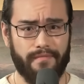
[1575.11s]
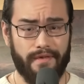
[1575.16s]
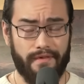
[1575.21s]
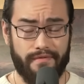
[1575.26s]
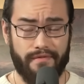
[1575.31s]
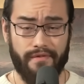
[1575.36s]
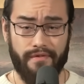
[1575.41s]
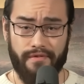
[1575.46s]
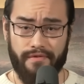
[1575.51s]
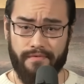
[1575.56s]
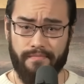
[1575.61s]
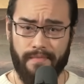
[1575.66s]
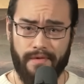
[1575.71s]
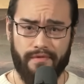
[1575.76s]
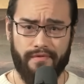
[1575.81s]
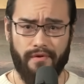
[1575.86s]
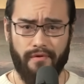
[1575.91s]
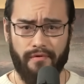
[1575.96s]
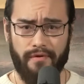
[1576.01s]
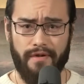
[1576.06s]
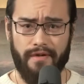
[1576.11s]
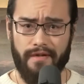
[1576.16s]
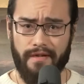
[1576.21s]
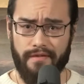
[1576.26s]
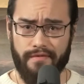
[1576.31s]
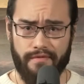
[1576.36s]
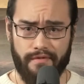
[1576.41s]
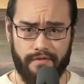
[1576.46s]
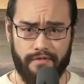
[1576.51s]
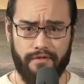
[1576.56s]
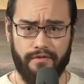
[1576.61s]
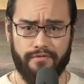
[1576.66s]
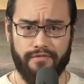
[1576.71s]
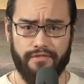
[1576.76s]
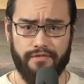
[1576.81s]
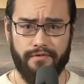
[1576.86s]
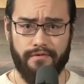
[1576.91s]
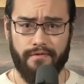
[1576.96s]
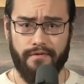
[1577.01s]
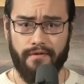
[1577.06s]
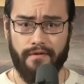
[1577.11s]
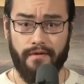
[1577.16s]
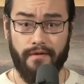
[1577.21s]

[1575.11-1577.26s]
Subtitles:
is the Smithsonian Institution,